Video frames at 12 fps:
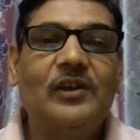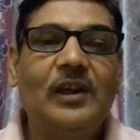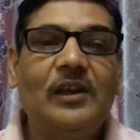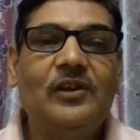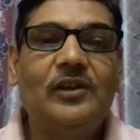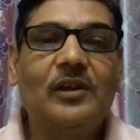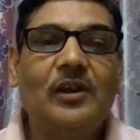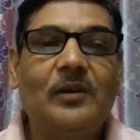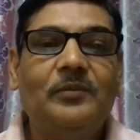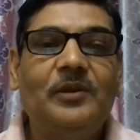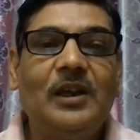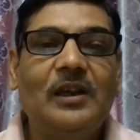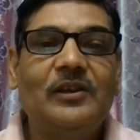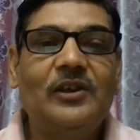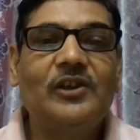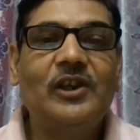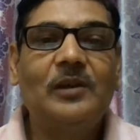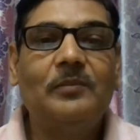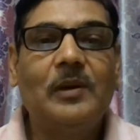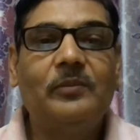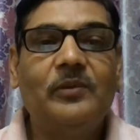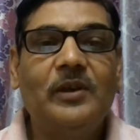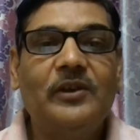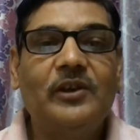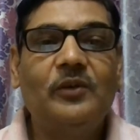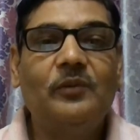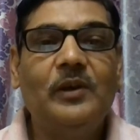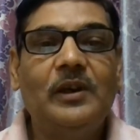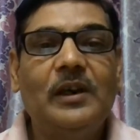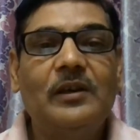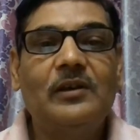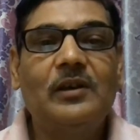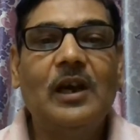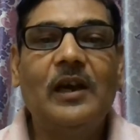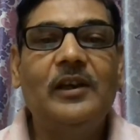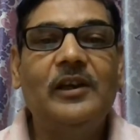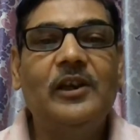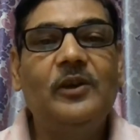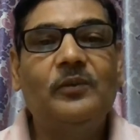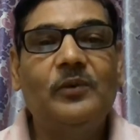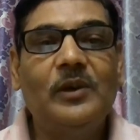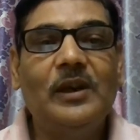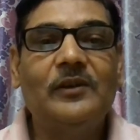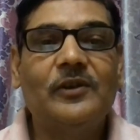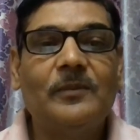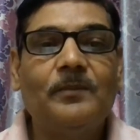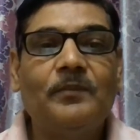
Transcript: nature of the existing population will get highly influenced.